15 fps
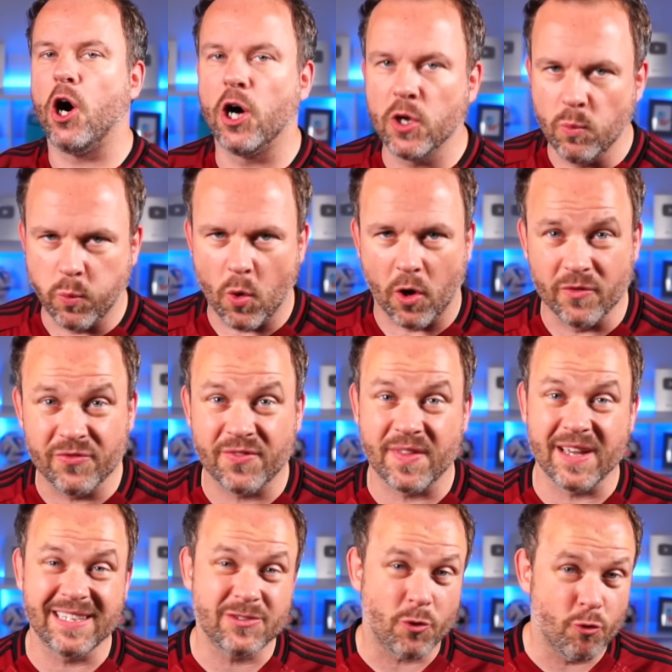I want
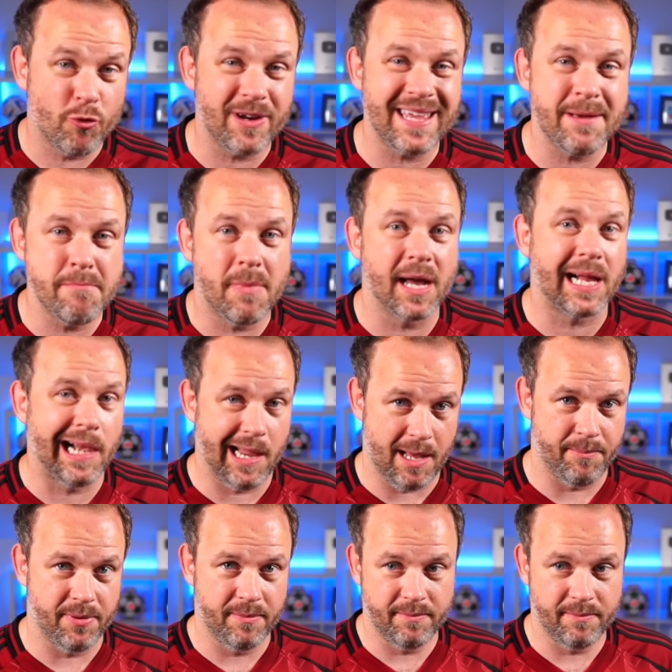that is already in my club.